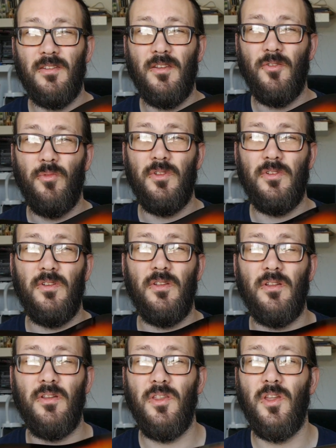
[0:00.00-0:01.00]
which is
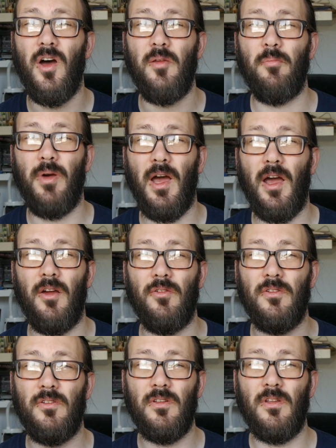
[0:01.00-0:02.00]

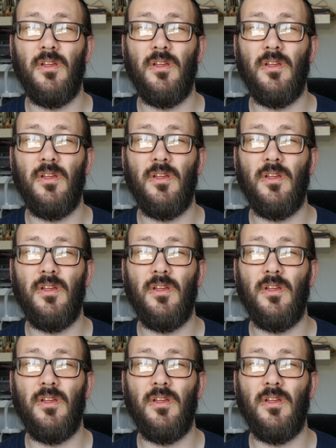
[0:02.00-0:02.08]
£9,